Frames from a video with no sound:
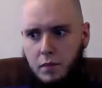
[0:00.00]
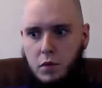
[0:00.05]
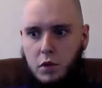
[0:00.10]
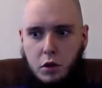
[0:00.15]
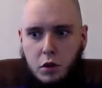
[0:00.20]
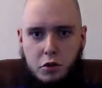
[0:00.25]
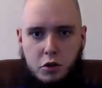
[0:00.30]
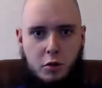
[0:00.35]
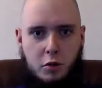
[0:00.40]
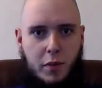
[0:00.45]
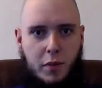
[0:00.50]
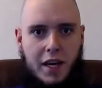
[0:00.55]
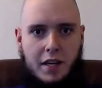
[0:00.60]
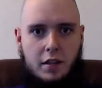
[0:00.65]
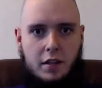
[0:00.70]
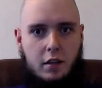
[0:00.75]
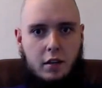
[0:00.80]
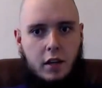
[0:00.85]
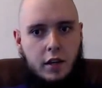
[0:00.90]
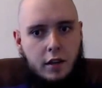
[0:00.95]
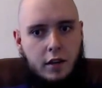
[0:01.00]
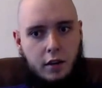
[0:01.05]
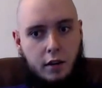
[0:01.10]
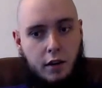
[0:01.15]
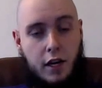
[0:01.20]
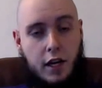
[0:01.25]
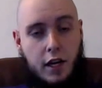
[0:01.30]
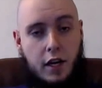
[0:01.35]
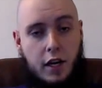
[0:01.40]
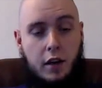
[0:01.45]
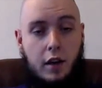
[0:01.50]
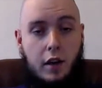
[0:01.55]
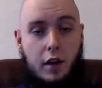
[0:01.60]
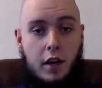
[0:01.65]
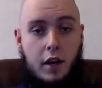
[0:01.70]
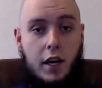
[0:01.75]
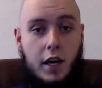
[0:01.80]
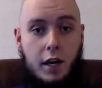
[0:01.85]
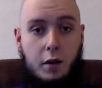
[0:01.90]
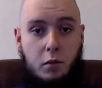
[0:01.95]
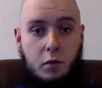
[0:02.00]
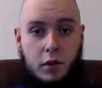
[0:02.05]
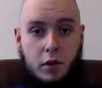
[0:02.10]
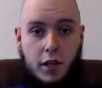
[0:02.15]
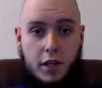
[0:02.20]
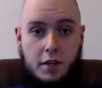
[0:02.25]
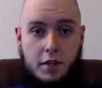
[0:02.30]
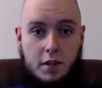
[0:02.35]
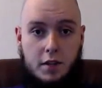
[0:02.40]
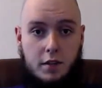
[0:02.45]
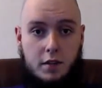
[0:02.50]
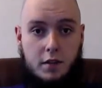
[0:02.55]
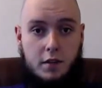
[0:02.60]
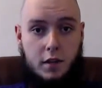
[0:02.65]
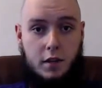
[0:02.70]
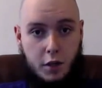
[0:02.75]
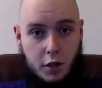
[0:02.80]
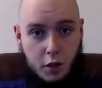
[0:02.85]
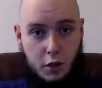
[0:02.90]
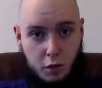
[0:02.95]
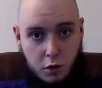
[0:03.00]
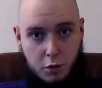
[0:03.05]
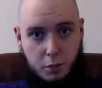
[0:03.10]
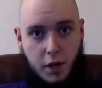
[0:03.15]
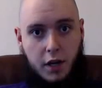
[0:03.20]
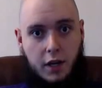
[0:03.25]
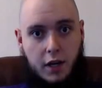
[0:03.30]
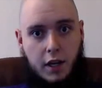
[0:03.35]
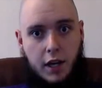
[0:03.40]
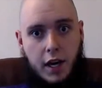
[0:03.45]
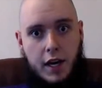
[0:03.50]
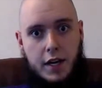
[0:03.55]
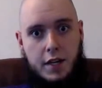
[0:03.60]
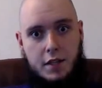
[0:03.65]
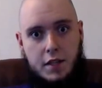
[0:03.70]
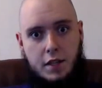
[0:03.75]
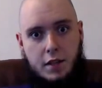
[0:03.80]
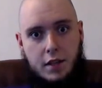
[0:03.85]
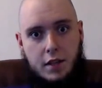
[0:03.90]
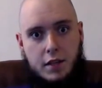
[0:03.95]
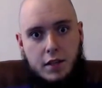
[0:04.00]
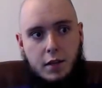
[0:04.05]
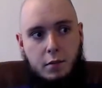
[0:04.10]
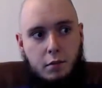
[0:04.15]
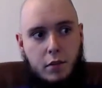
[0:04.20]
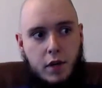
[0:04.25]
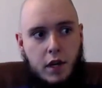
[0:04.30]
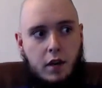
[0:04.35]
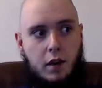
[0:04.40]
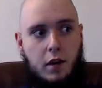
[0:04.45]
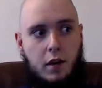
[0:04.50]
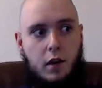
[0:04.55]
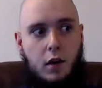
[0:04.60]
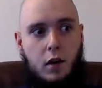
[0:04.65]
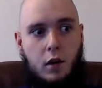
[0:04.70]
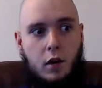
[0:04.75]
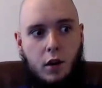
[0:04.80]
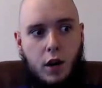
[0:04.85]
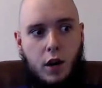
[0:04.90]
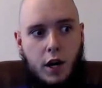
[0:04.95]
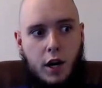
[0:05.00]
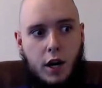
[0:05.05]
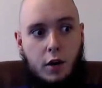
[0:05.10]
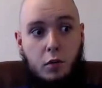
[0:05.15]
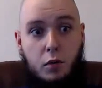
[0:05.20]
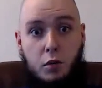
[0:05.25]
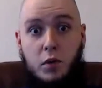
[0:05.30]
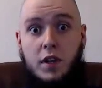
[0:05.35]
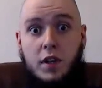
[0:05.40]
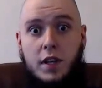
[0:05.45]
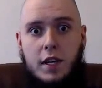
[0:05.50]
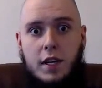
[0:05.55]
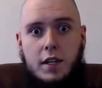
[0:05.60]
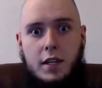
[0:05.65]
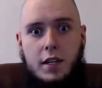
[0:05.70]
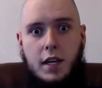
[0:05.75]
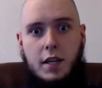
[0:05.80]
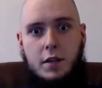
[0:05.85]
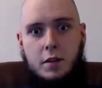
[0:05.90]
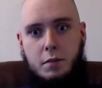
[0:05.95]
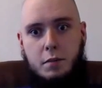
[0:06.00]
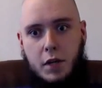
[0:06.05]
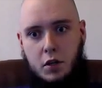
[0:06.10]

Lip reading: cultured bacteria that are in it, it releases a huge amount of gas, and this can be really intense.